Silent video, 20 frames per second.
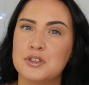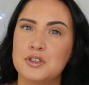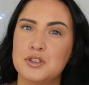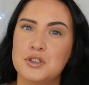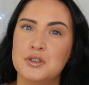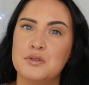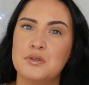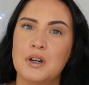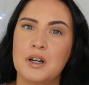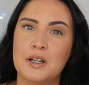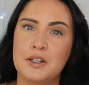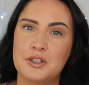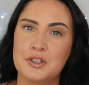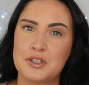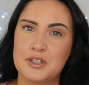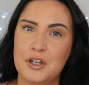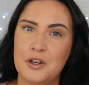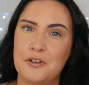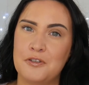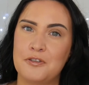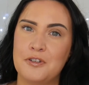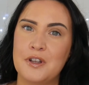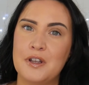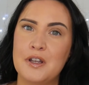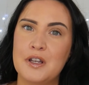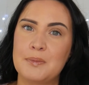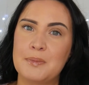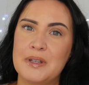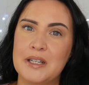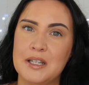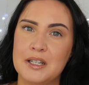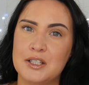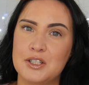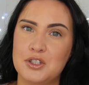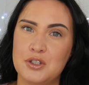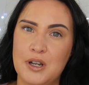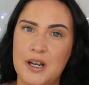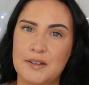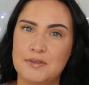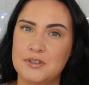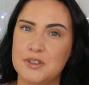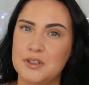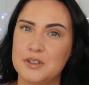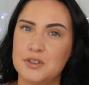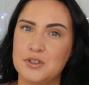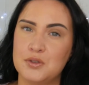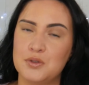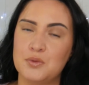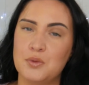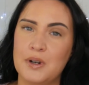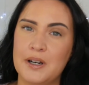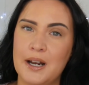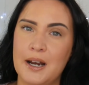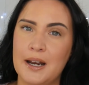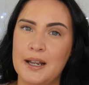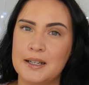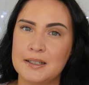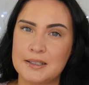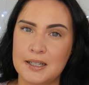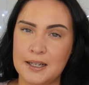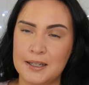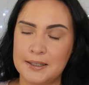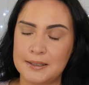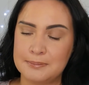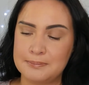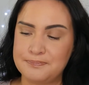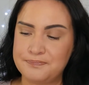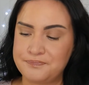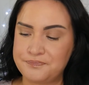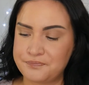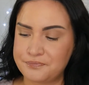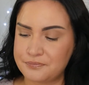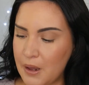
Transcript: to do on yourself because you have to do one at a time.